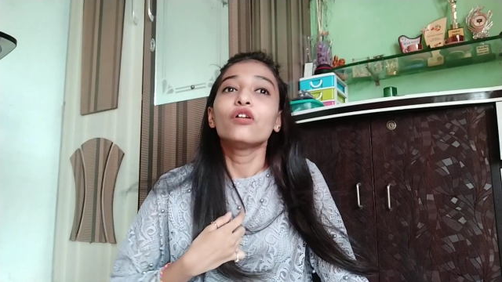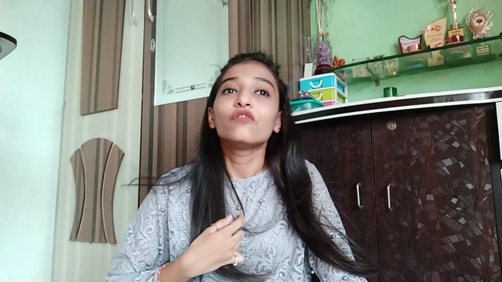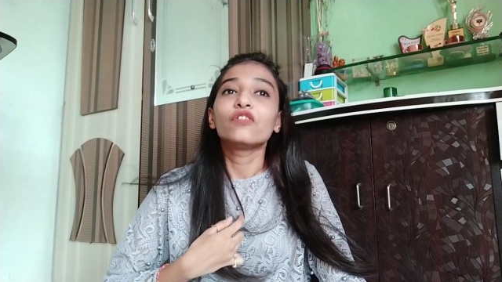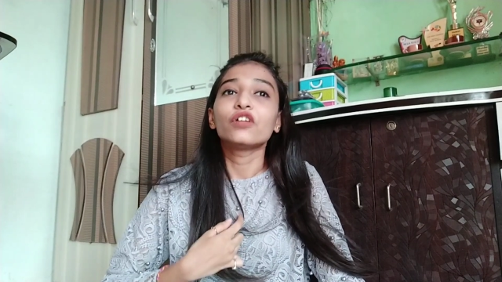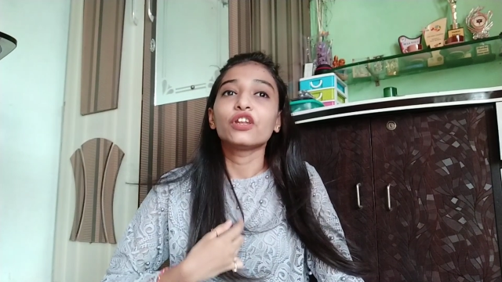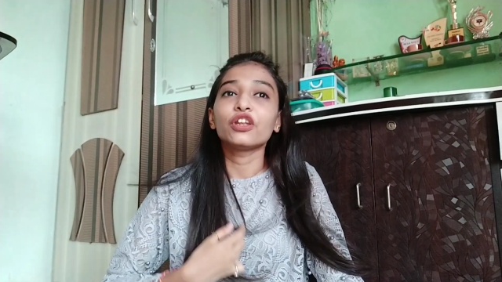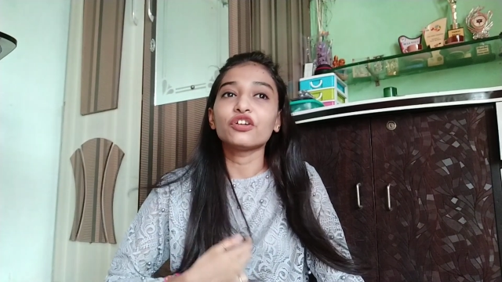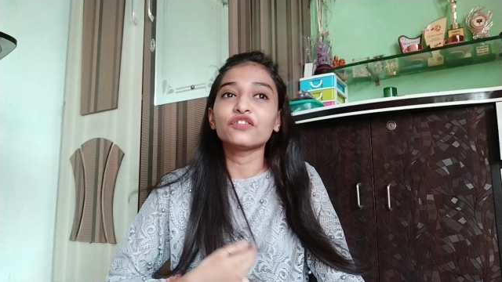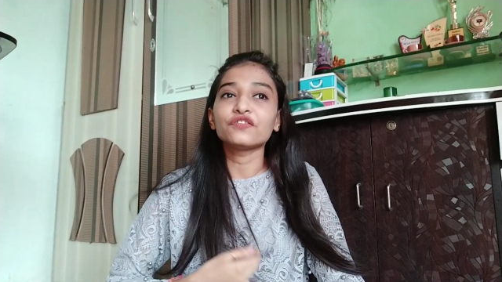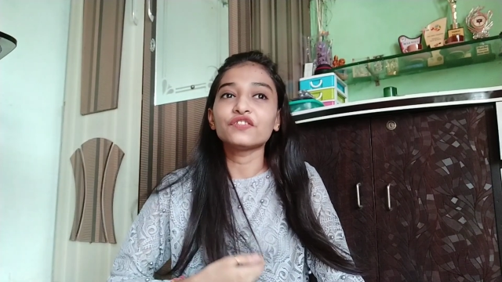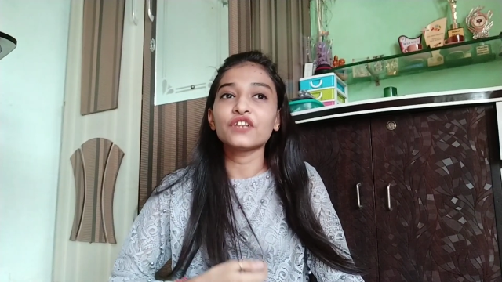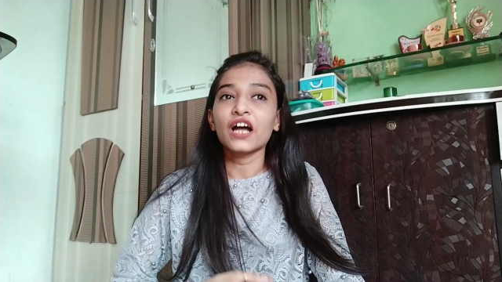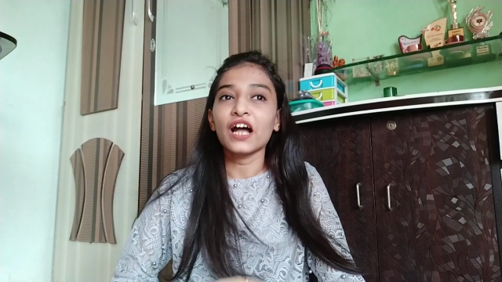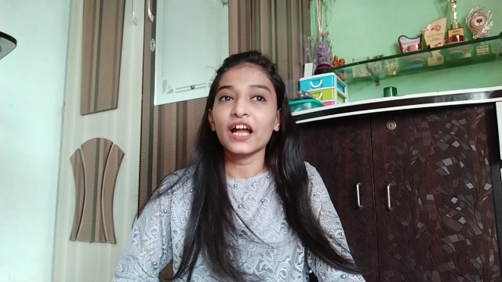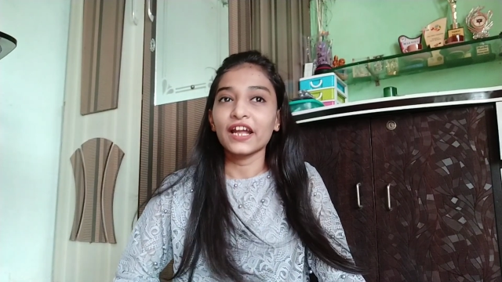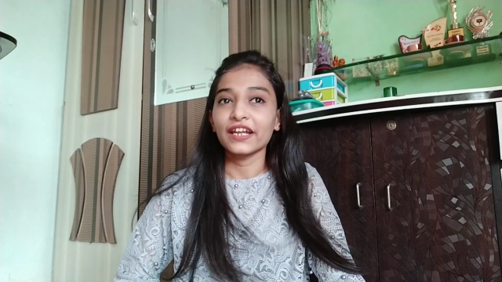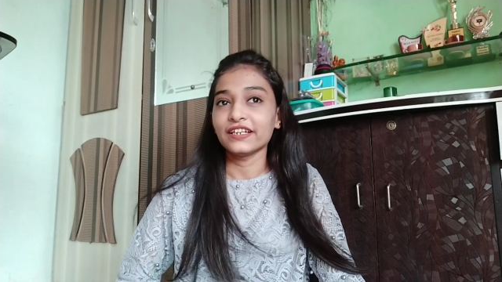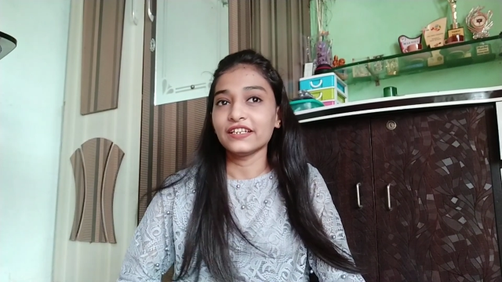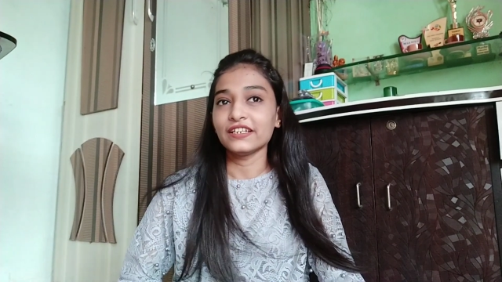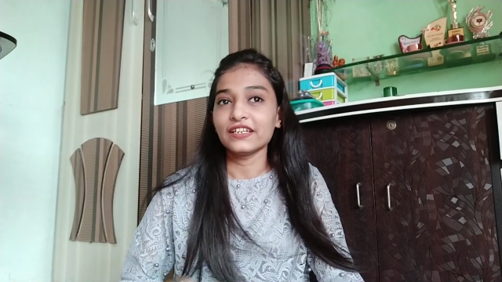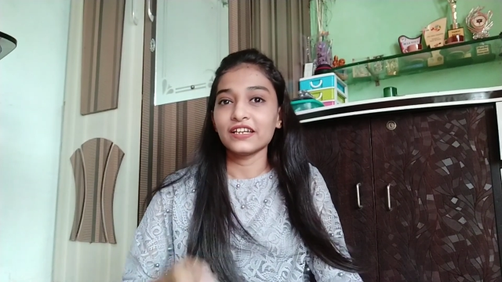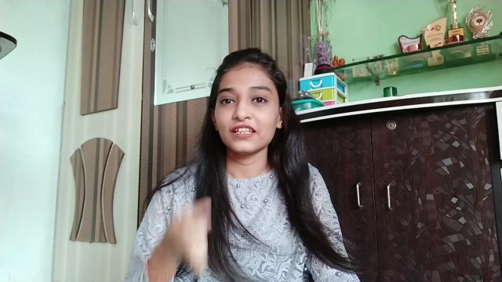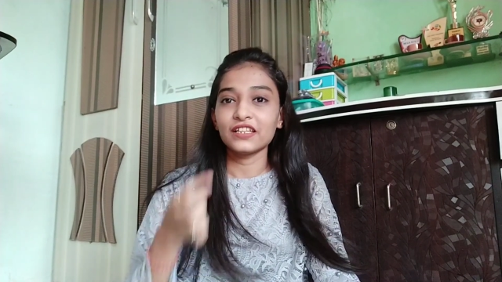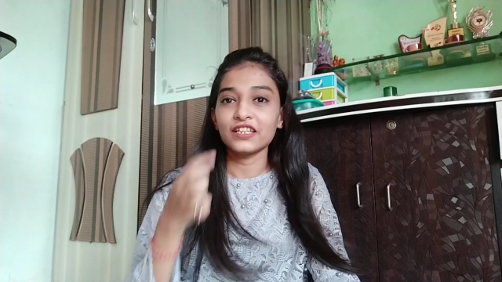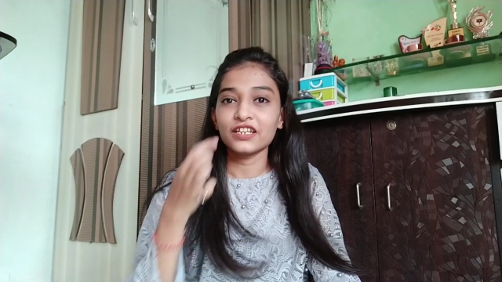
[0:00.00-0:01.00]
one of the
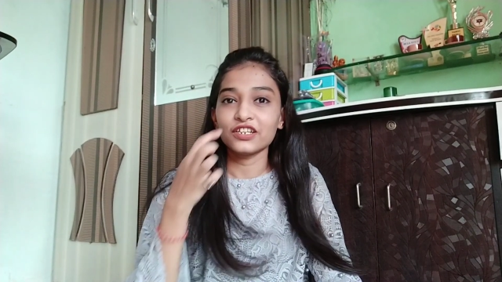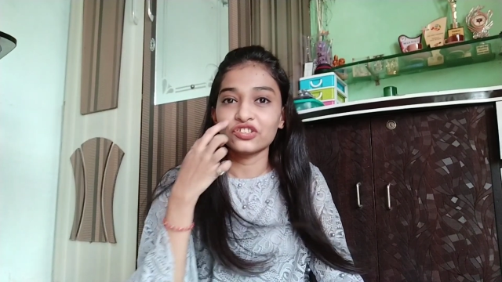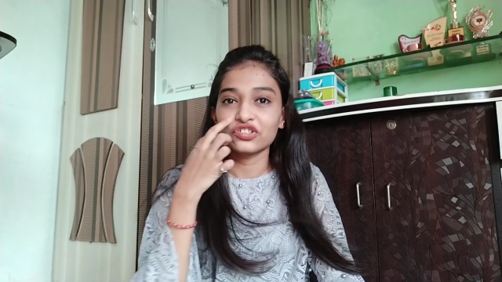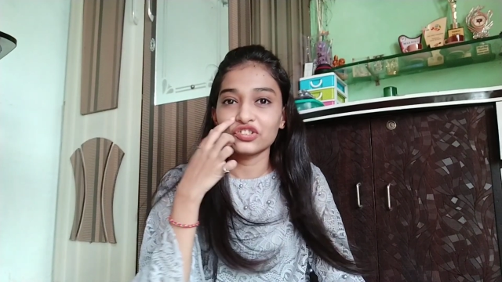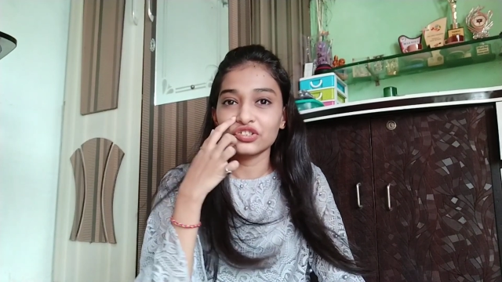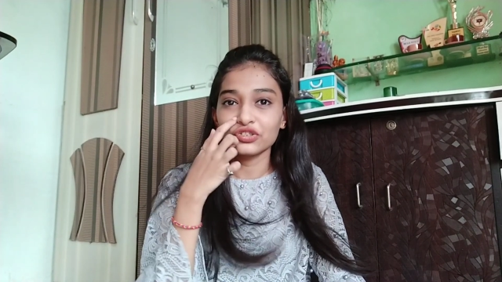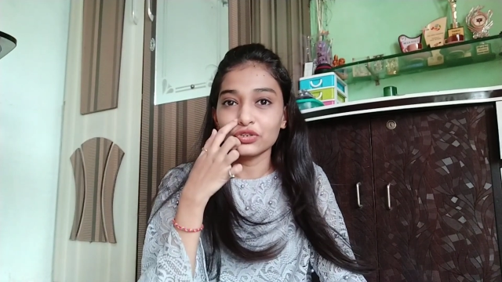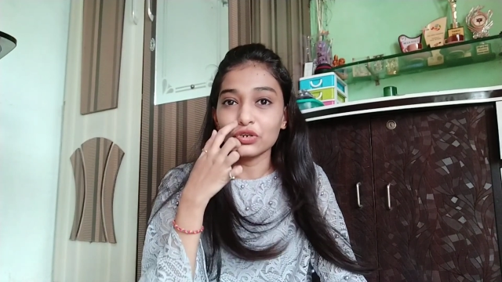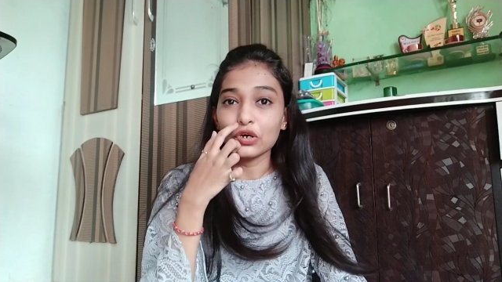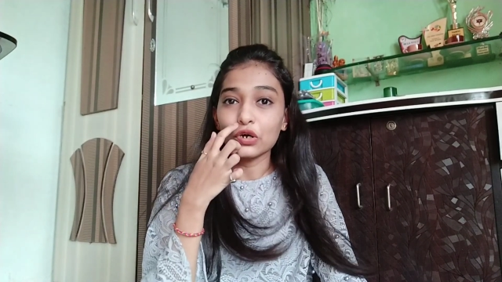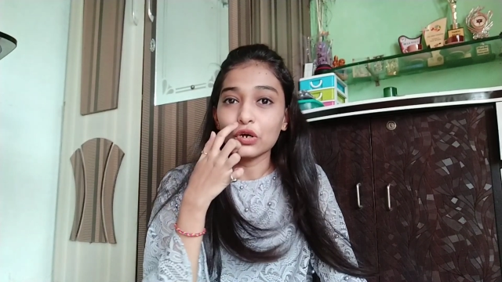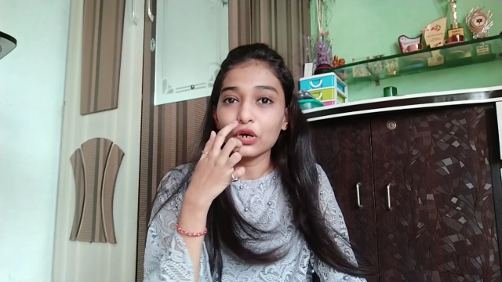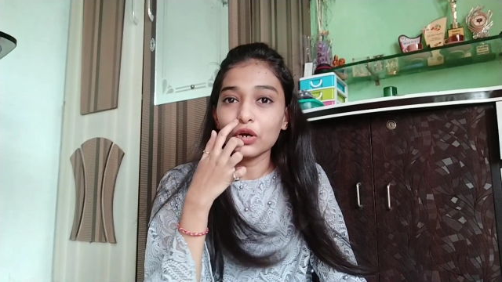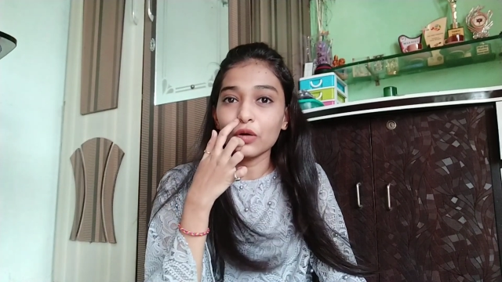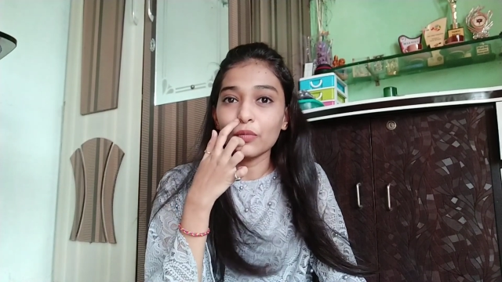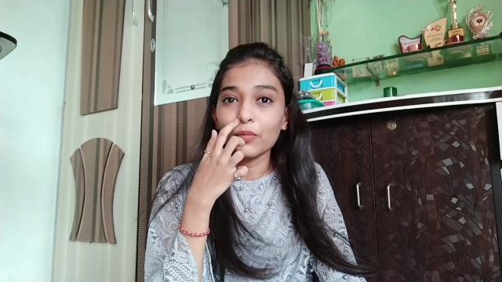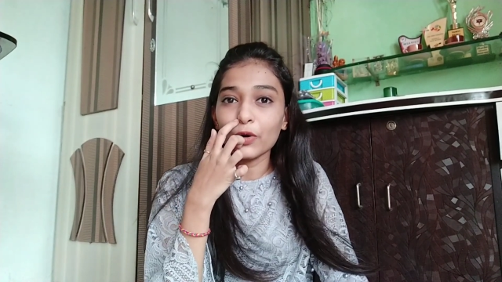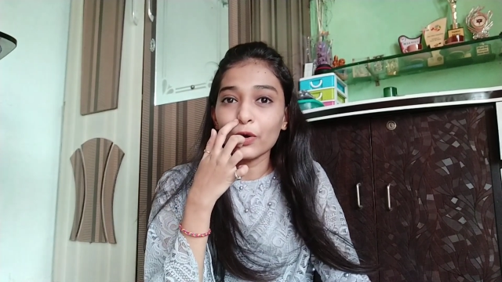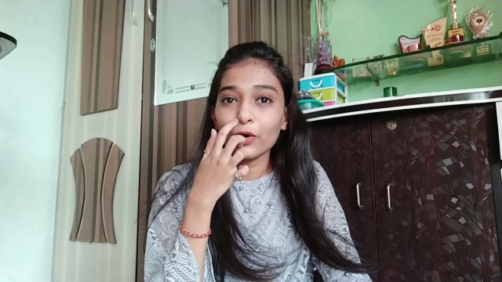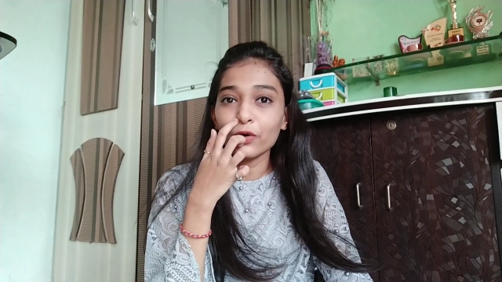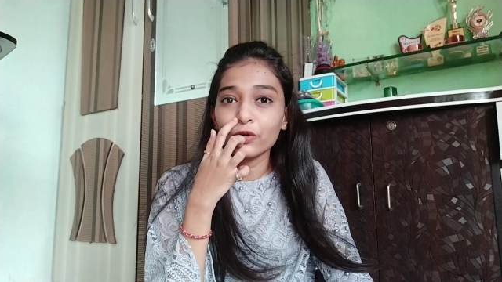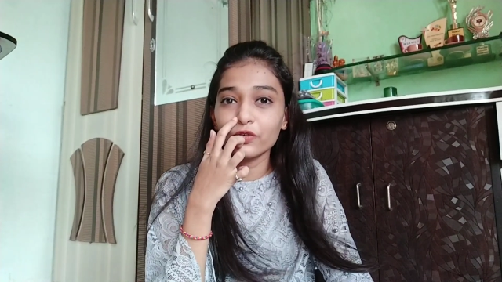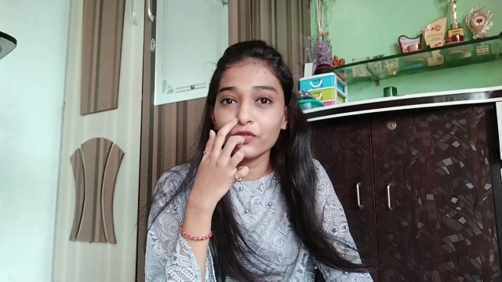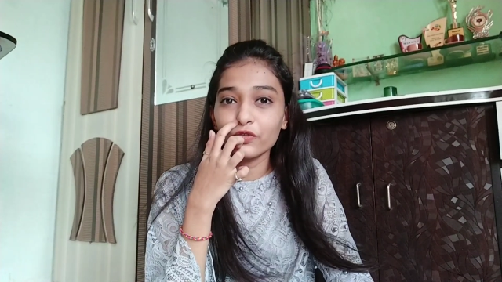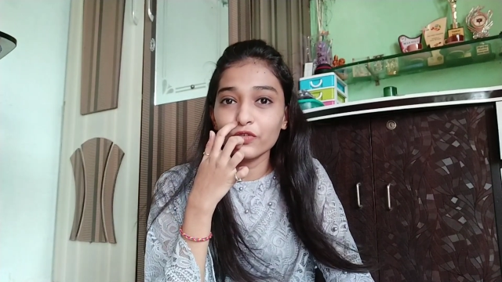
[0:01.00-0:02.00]
idea that she talked
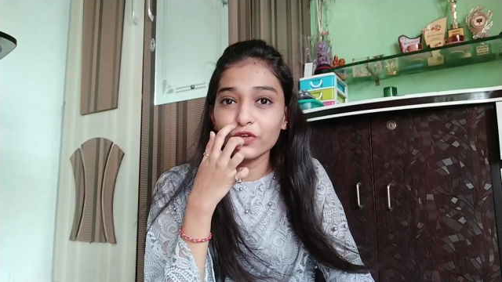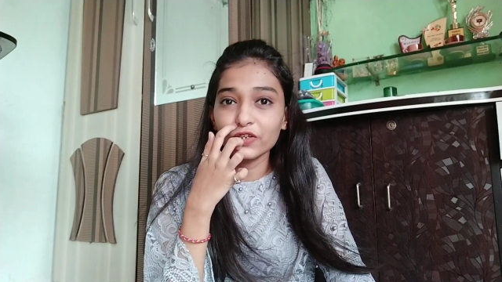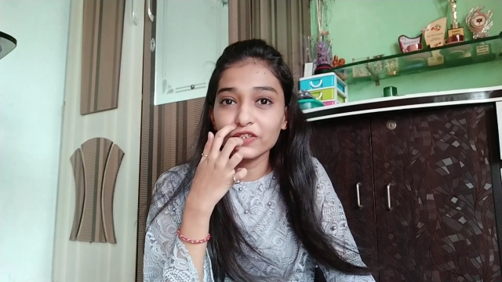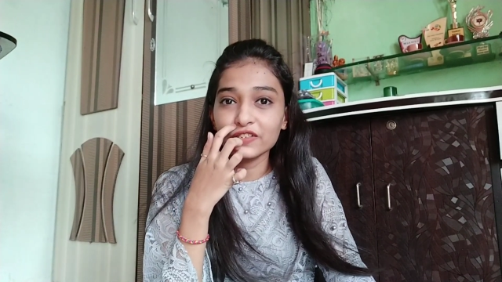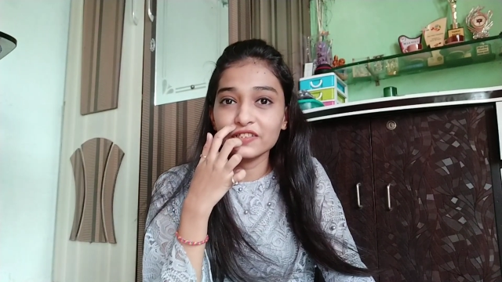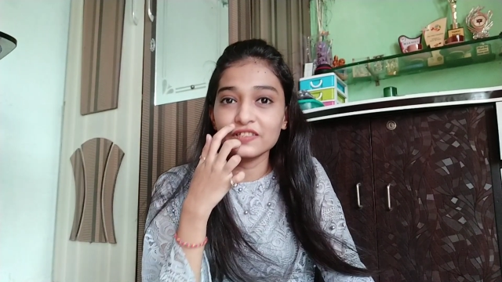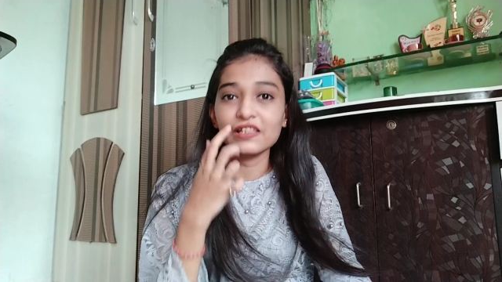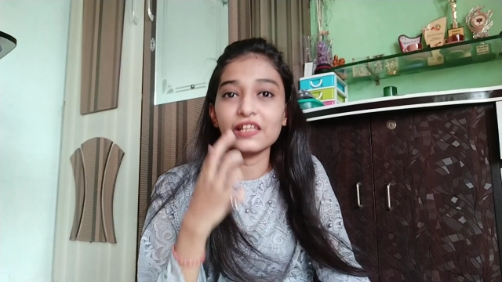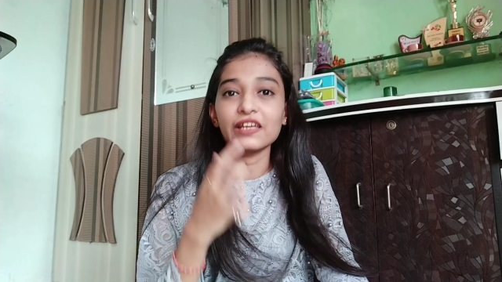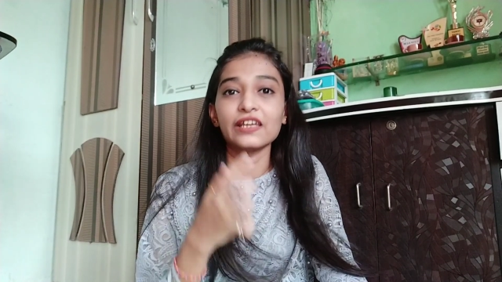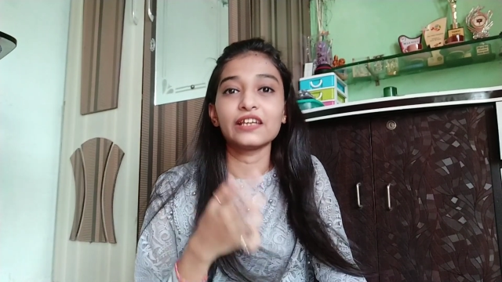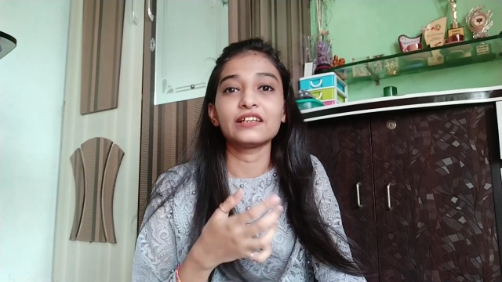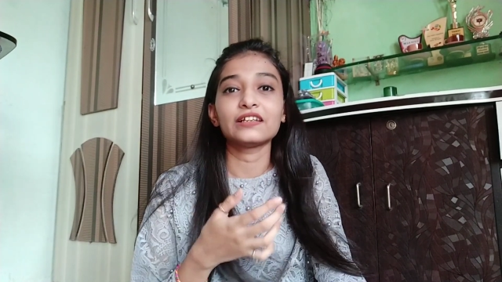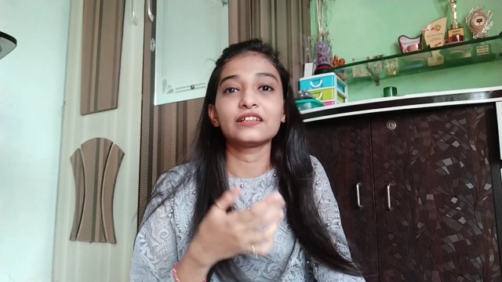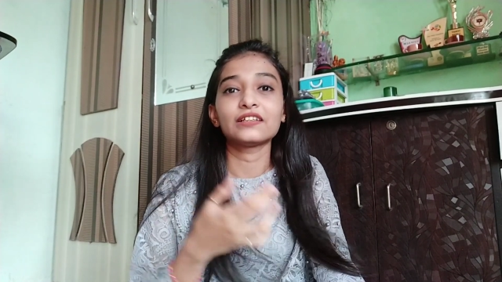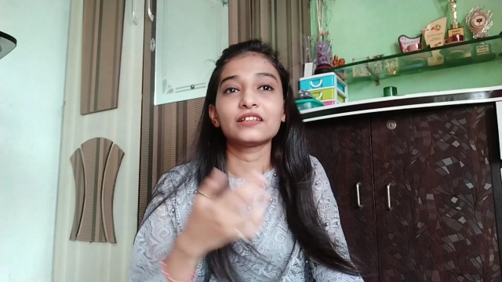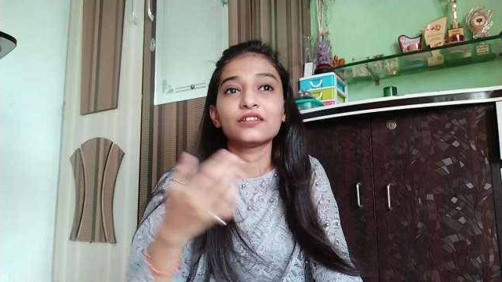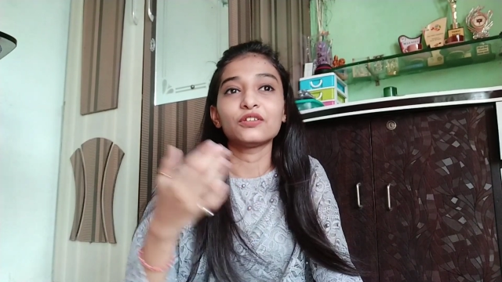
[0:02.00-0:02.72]
about was like